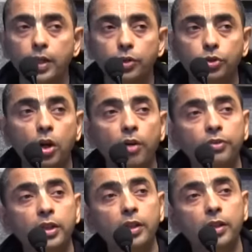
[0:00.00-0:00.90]
So
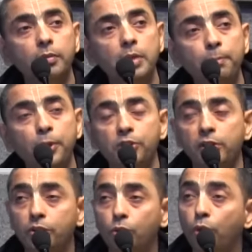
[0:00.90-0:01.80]
of the
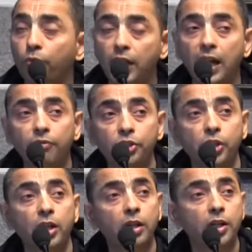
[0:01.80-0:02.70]
impersonal school, we have the
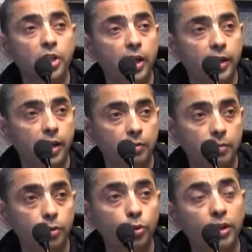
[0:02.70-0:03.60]
Shankaracharya,
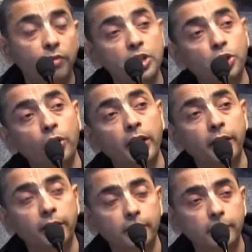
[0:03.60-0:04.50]
who
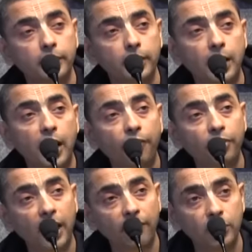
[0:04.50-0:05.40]
eventually,
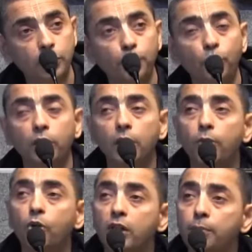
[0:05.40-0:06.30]
after having spoken
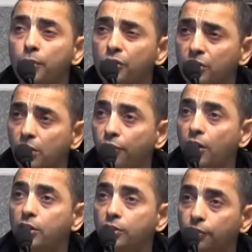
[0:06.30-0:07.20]
about impersonal
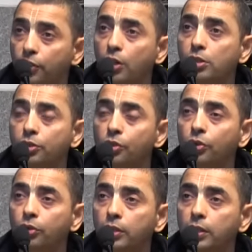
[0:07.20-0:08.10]
philosophy
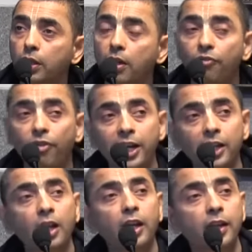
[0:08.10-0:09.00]
also,
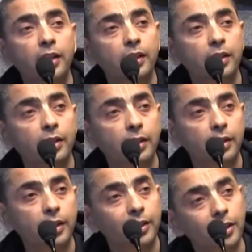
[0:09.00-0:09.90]
finally
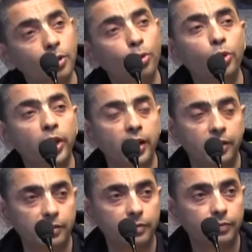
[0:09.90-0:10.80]
he concluded,
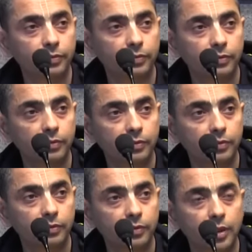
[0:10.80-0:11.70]

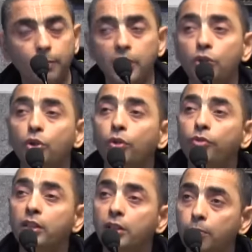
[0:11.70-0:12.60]
Bhaj
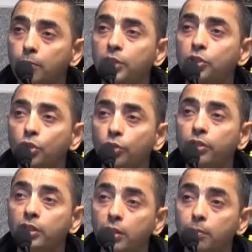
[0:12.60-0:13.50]
Govindam, Bhaj
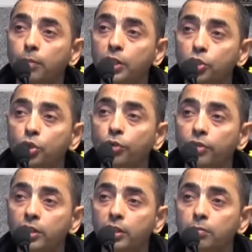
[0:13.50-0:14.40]
Govindam, Bhaj
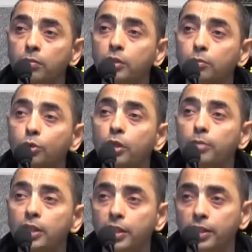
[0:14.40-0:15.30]
Govindam,
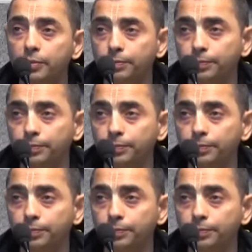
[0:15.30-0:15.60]
Mudamate.